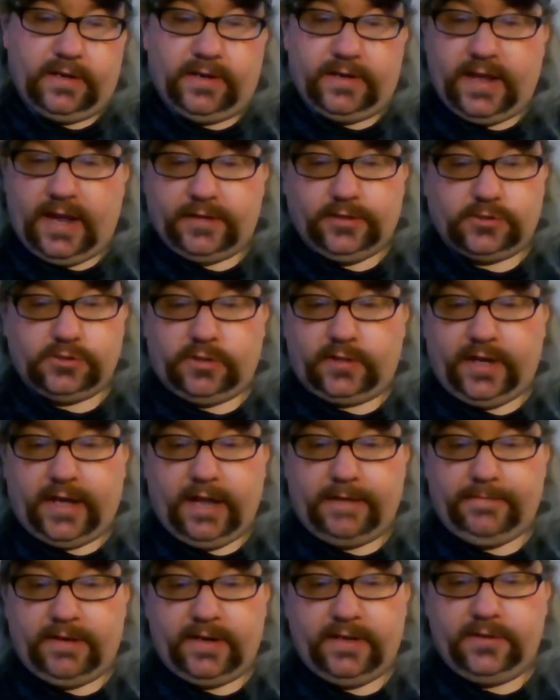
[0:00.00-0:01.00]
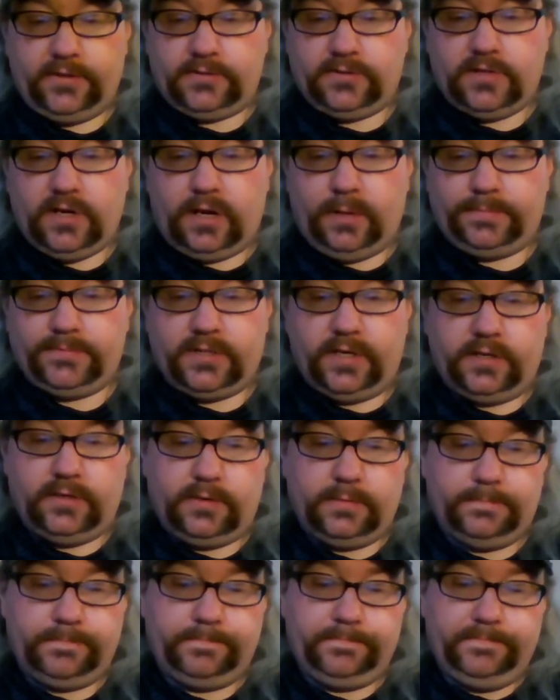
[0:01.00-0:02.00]
And yeah, it doesn't look like I have any of the update.
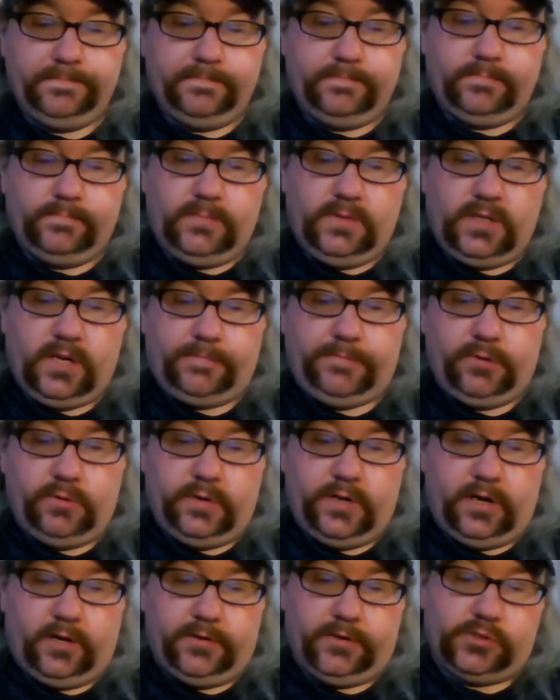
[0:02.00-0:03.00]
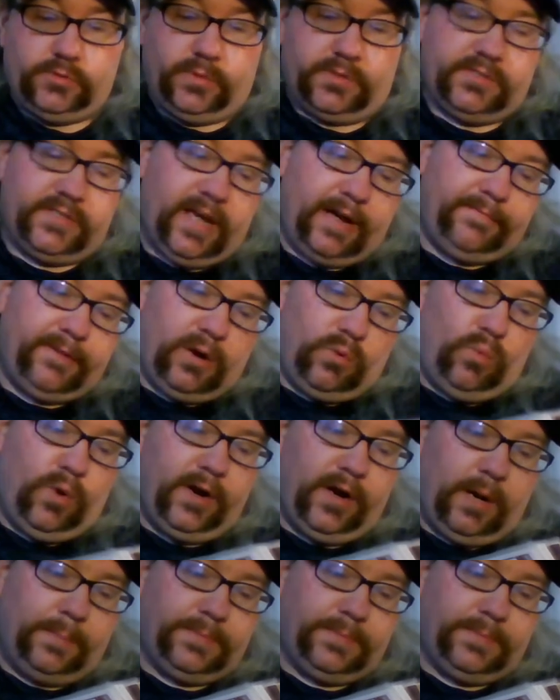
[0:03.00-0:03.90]
Got a few heritage ones. Yeah, I've got one